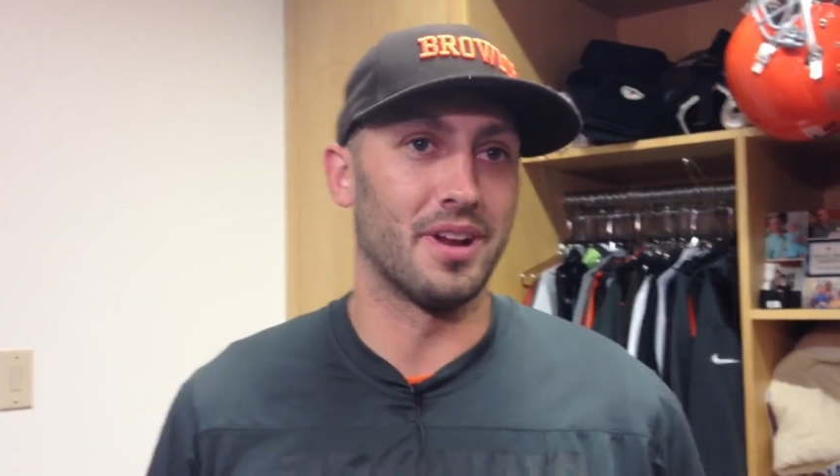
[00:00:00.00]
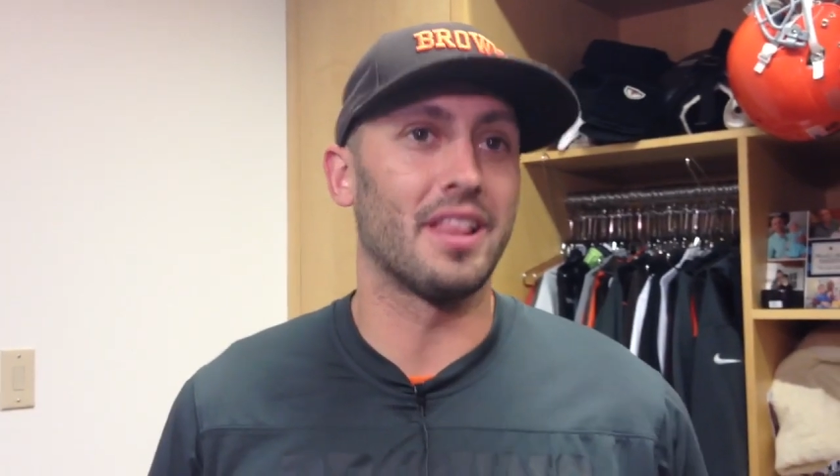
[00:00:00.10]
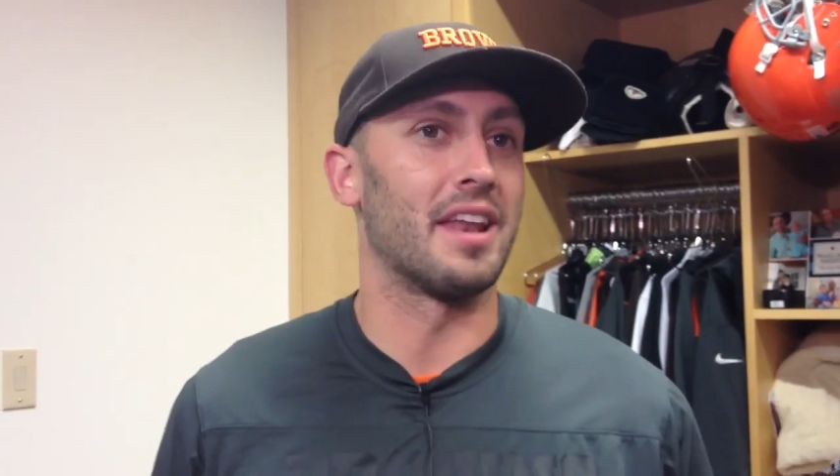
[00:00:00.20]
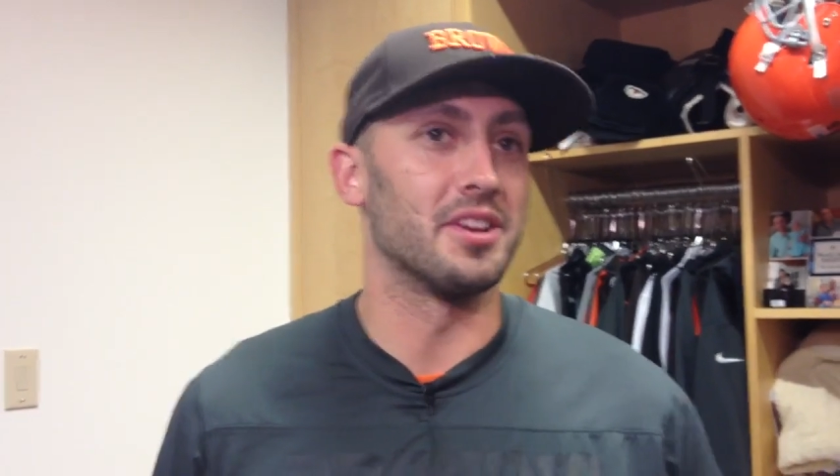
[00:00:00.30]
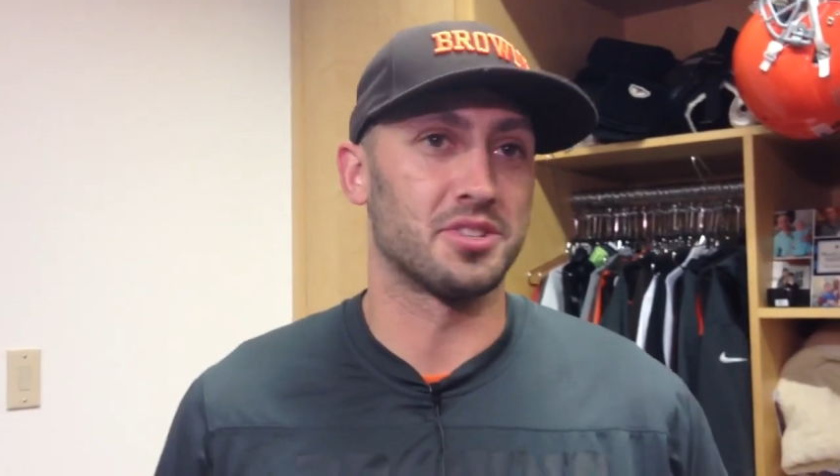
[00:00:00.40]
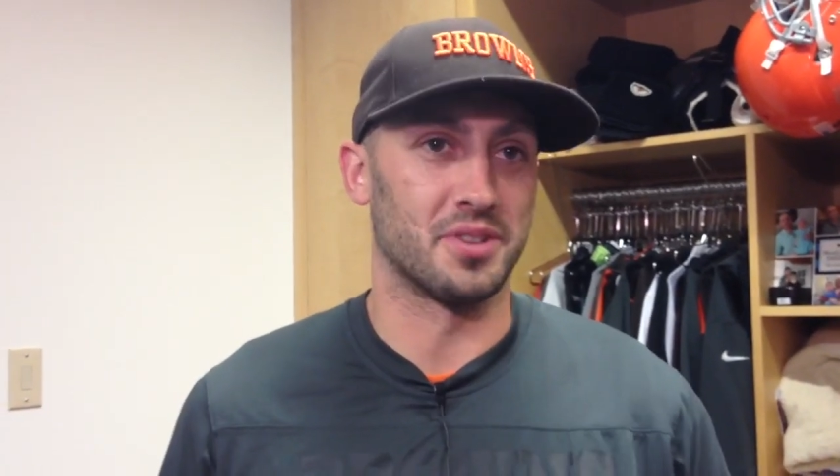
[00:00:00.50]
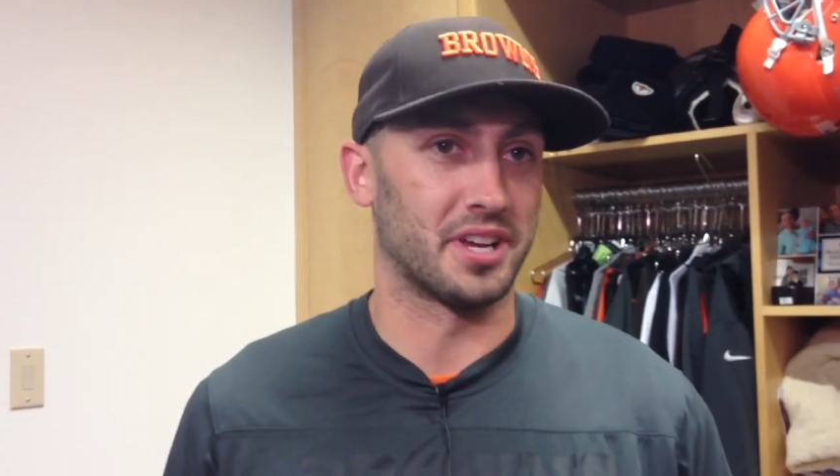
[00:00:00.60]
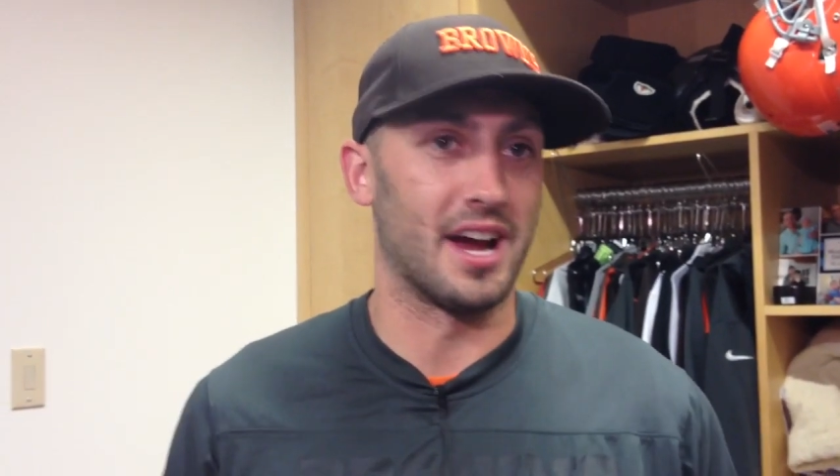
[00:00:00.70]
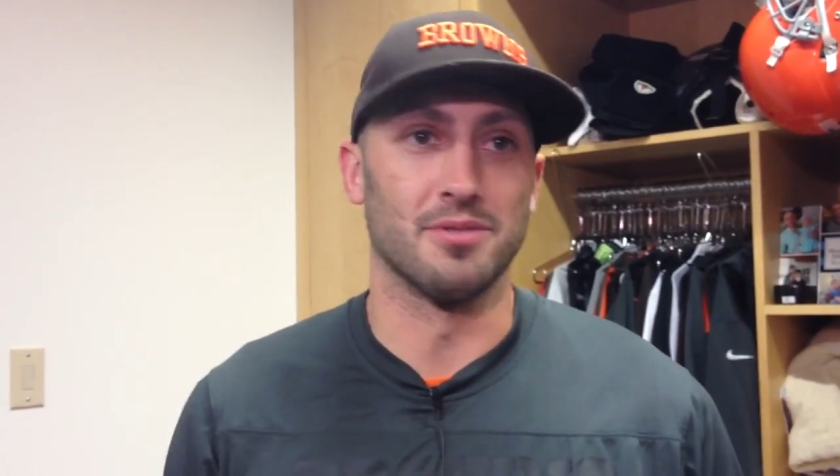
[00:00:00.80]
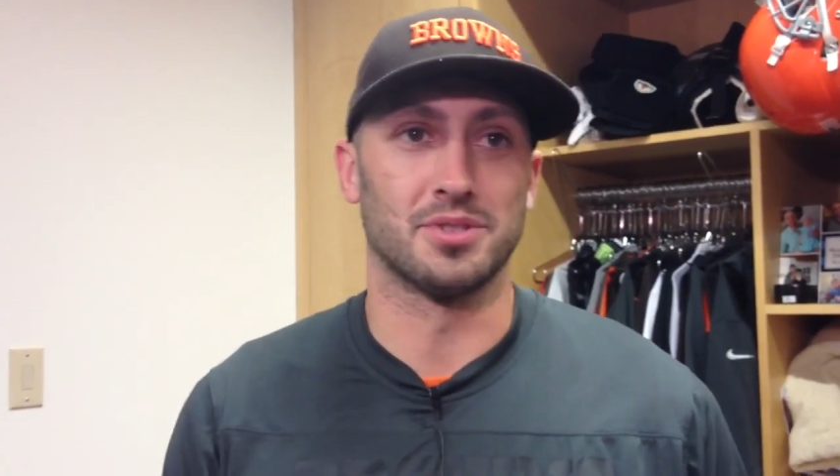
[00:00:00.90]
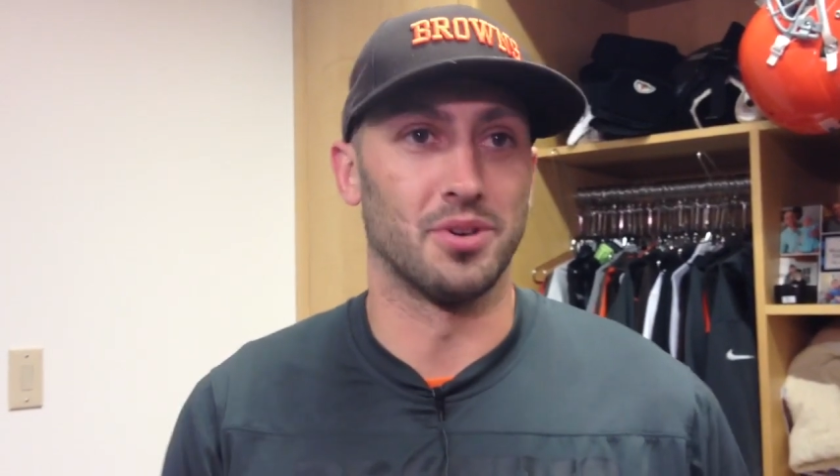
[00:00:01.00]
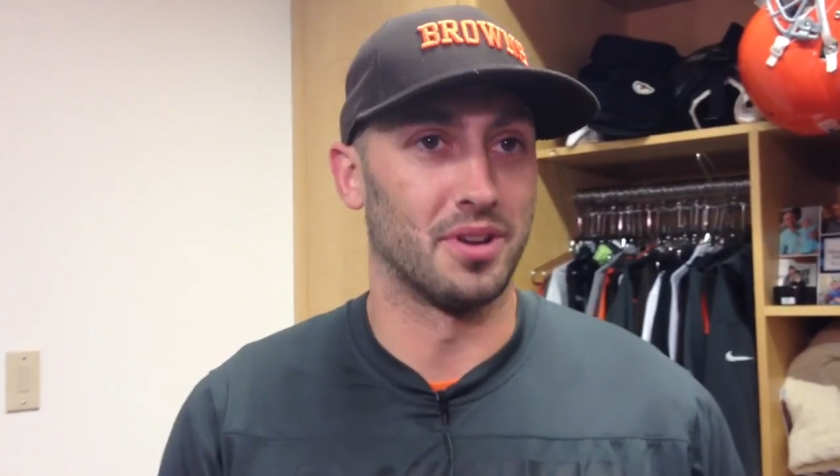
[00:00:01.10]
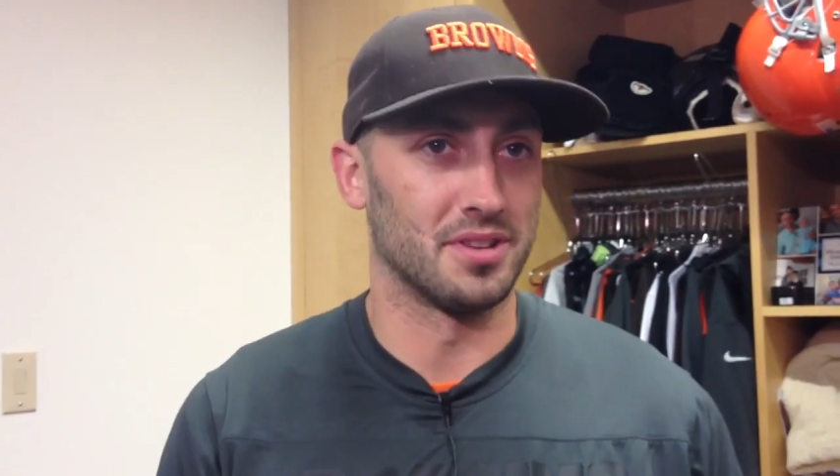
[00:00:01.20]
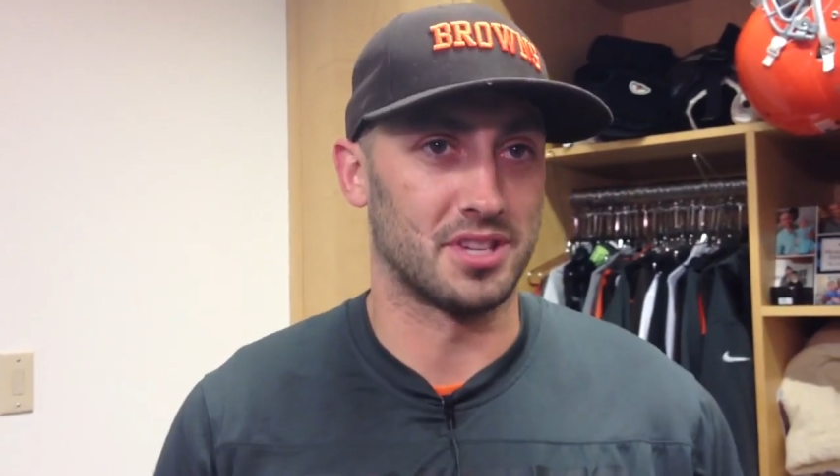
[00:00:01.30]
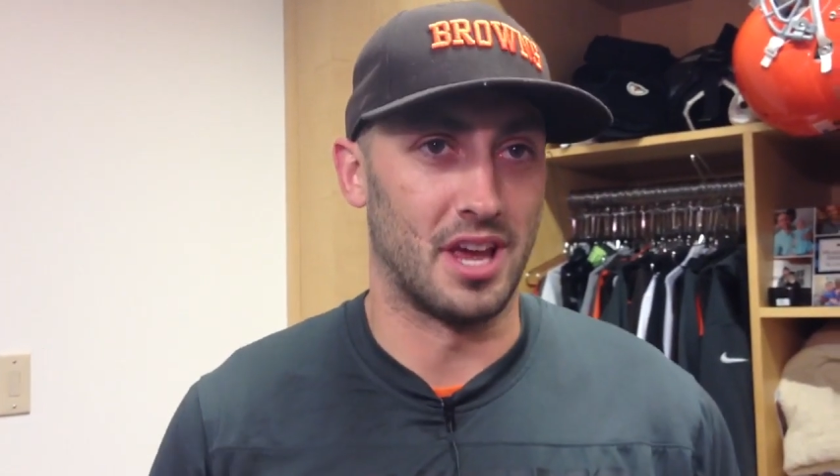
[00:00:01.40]
none of that history counts going
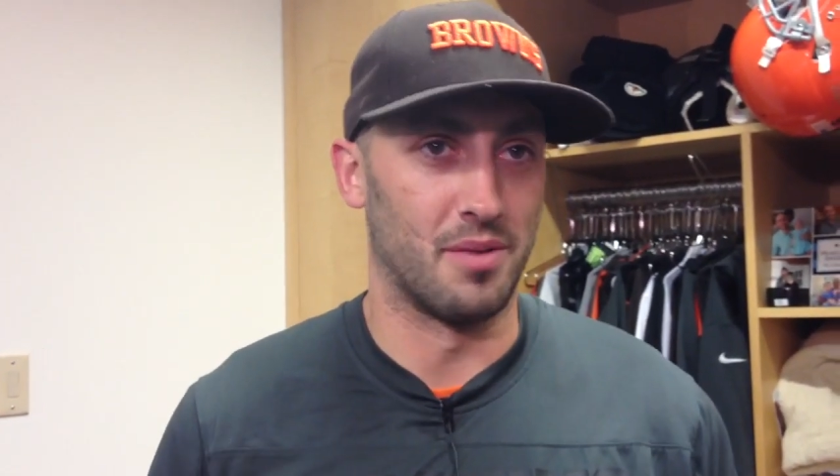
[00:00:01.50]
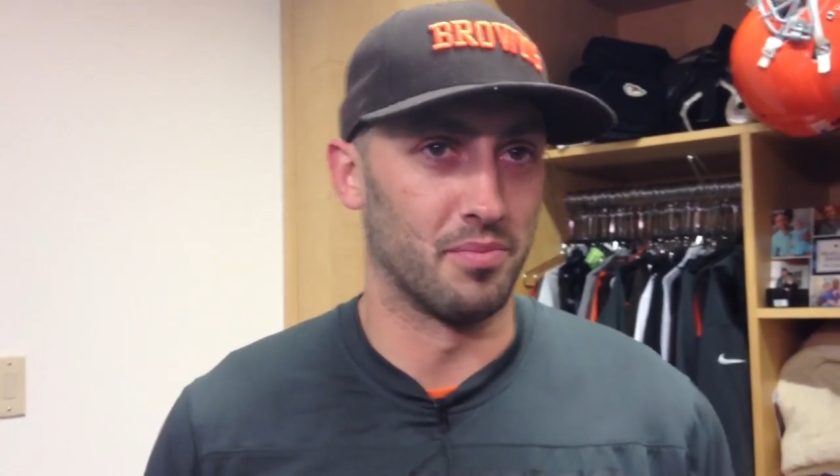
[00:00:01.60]
into this game.